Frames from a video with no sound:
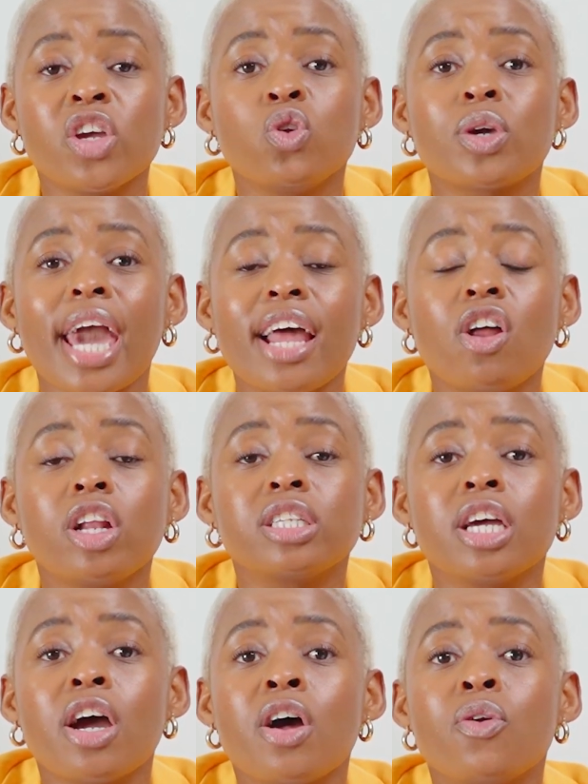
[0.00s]
You cannot
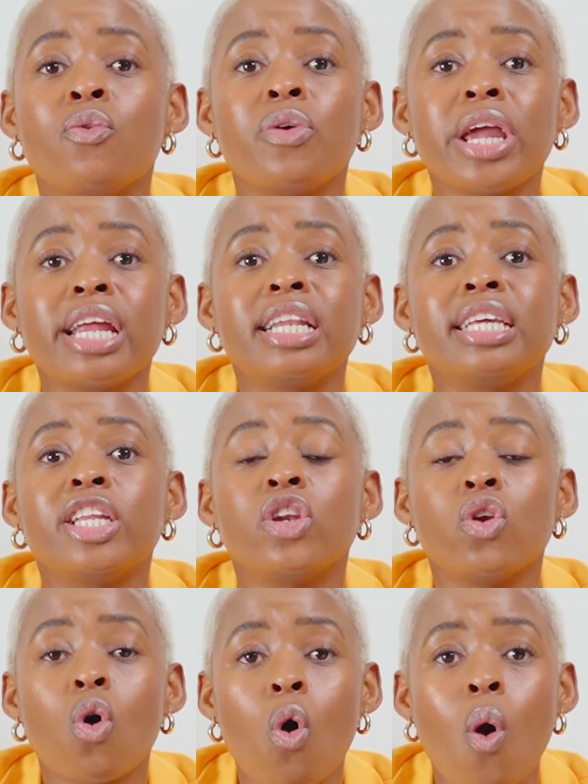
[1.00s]
really
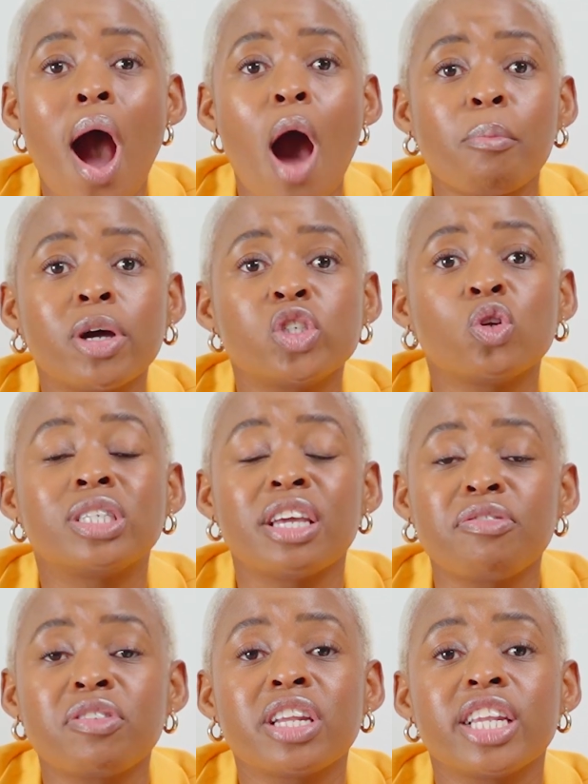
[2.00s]
know how much you're
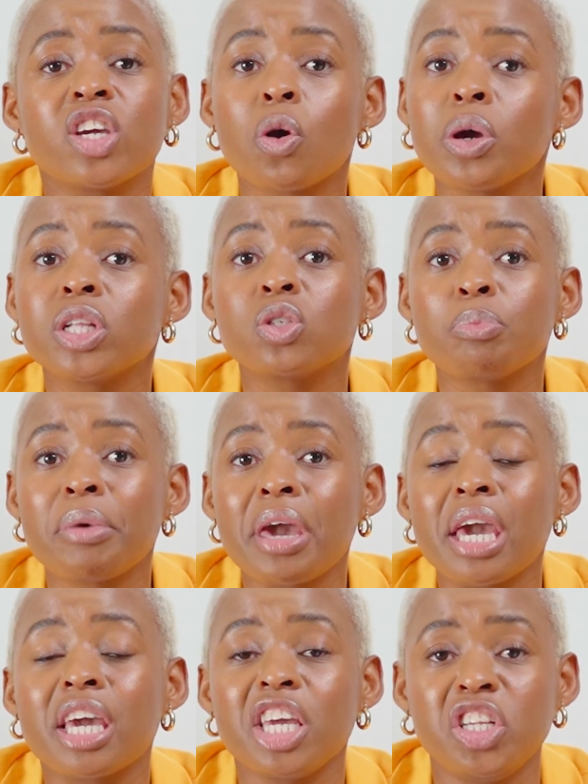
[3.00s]
definitely going to
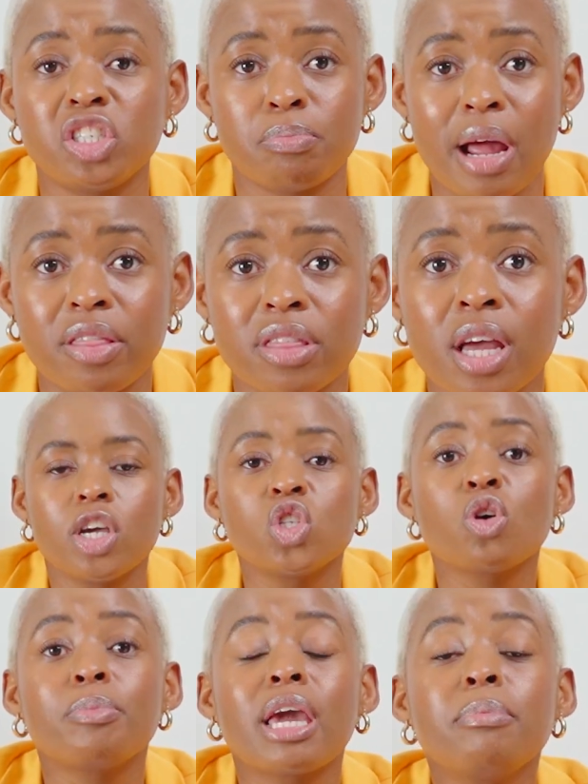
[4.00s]
make each month.
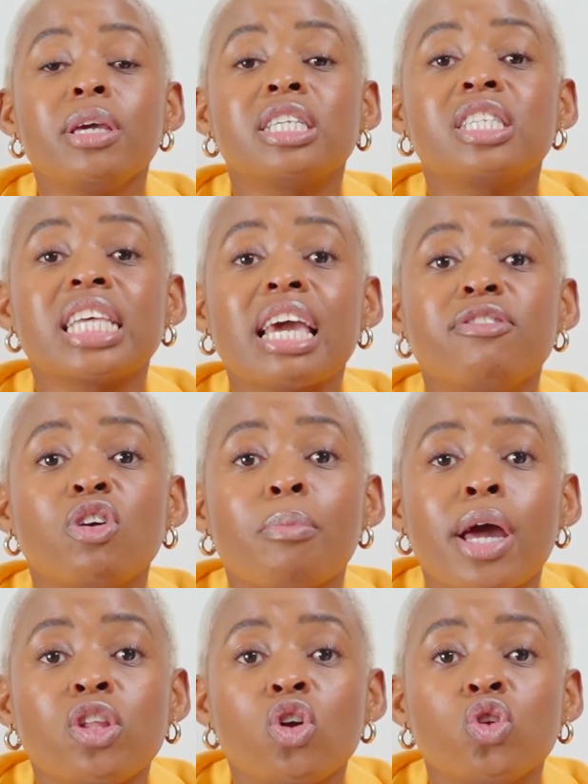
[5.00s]
So maybe save your
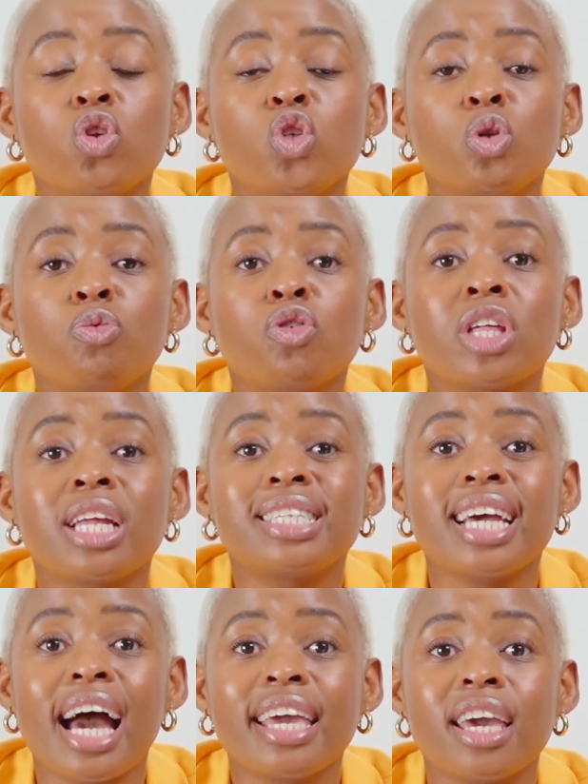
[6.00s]
money on YouTube for the
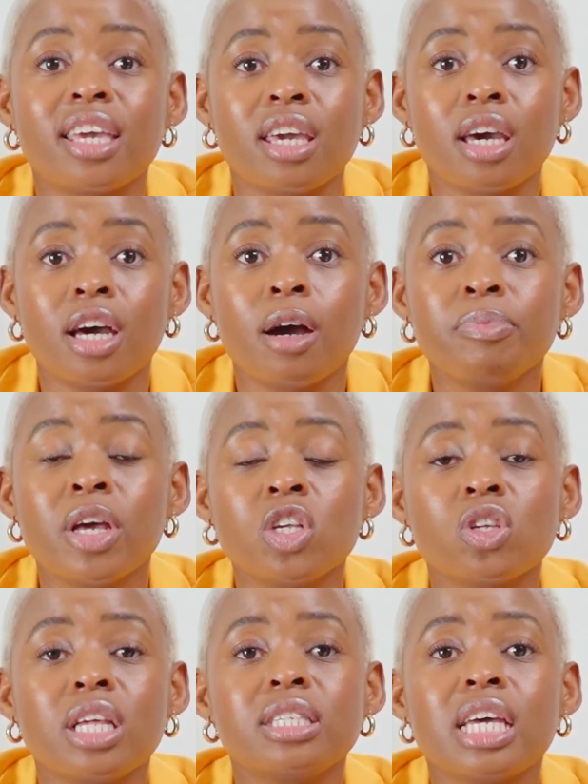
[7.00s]
entire year.
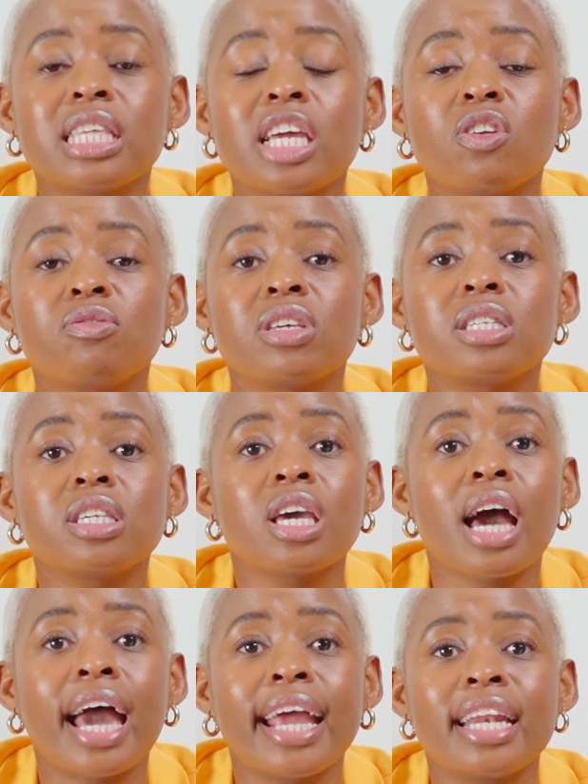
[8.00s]
So let's say at the end of this year,
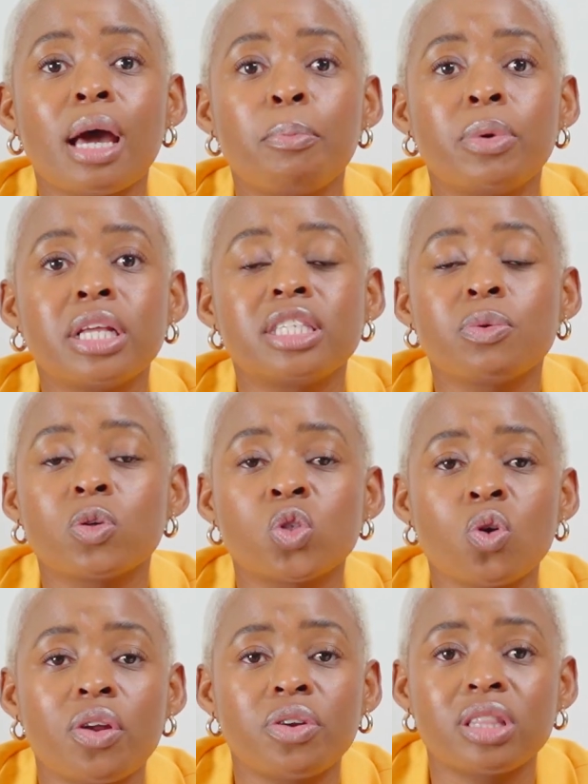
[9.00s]
I end up, let's say, with
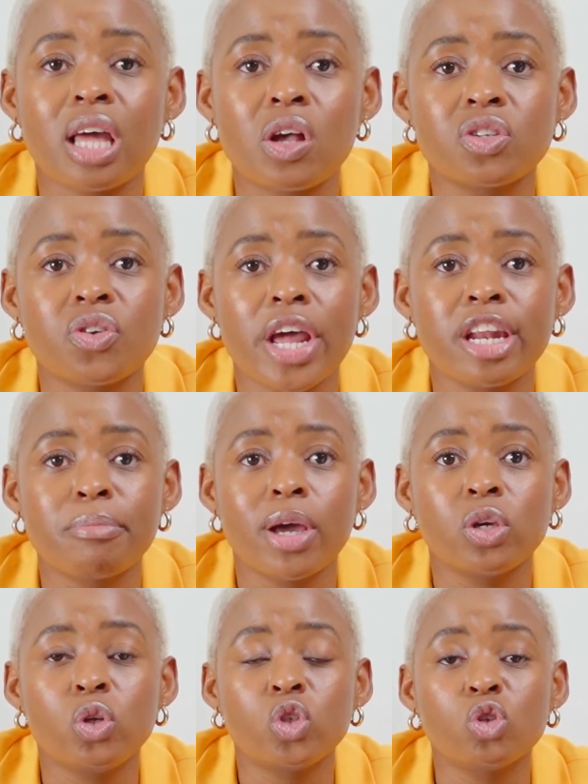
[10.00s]
200,000 Rand in my
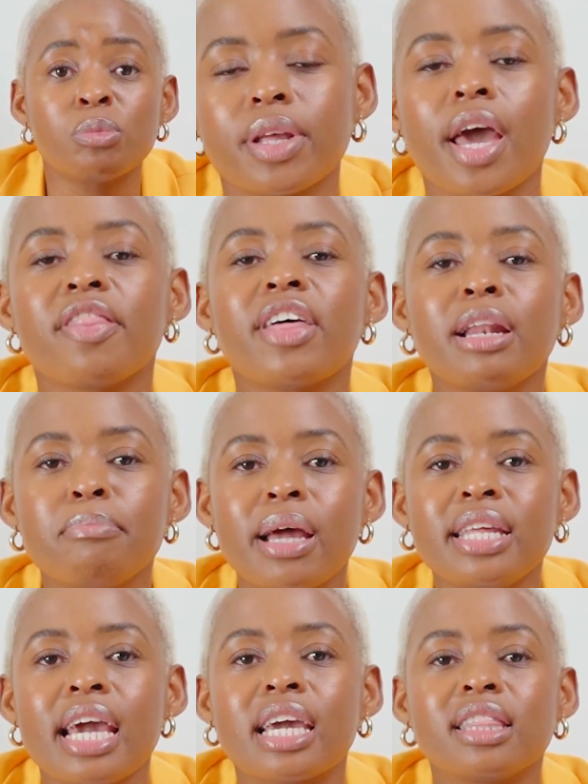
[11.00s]
YouTube. That
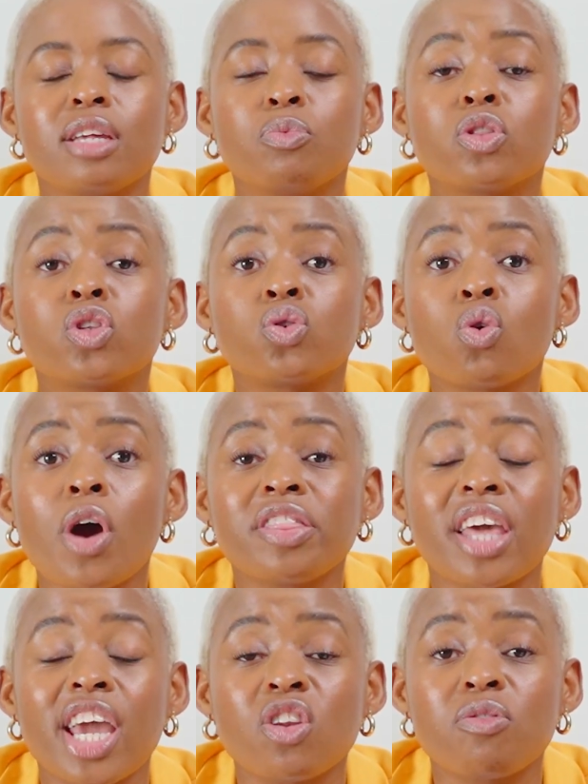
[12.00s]
money I can then withdraw at
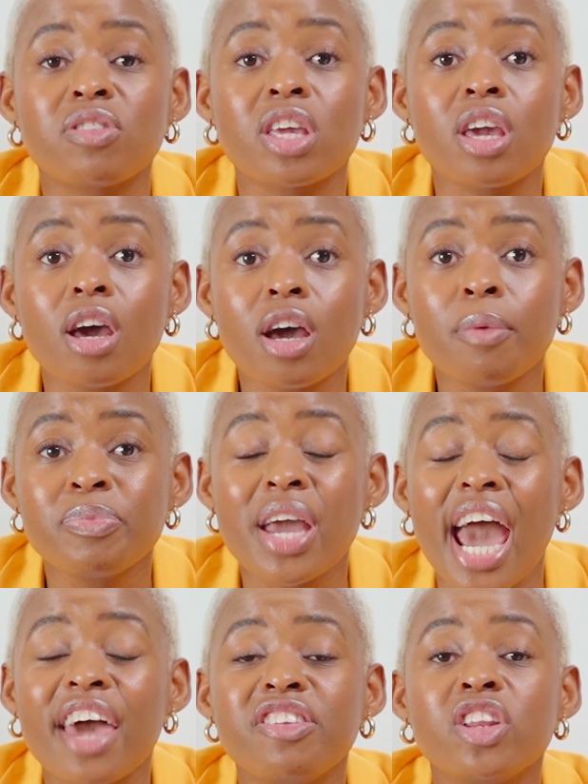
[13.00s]
the end of the year
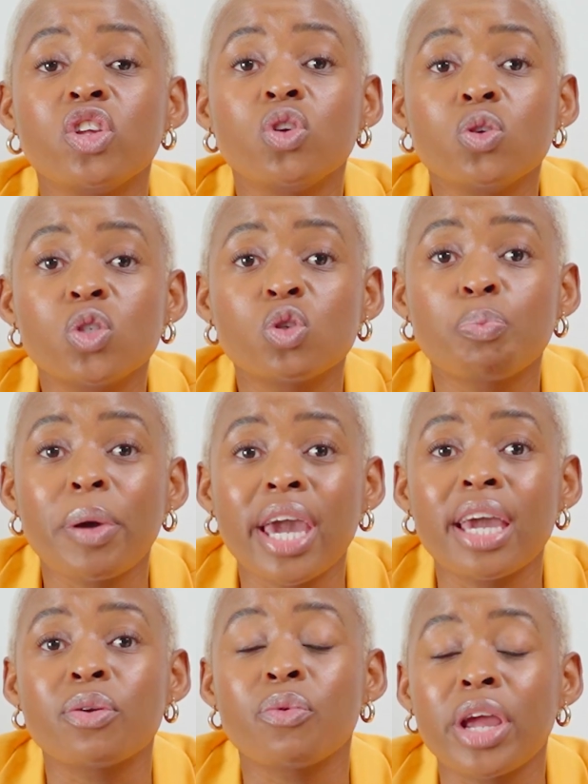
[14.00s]
and then use to
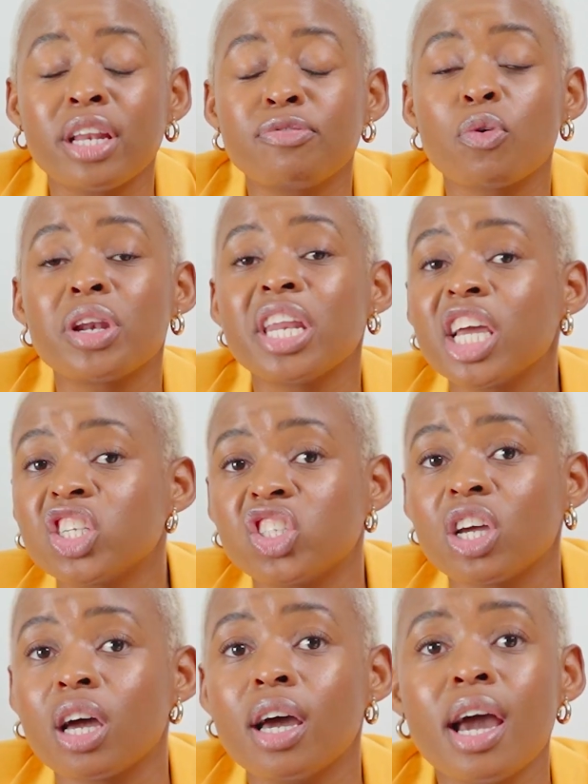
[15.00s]
pay rent for next year.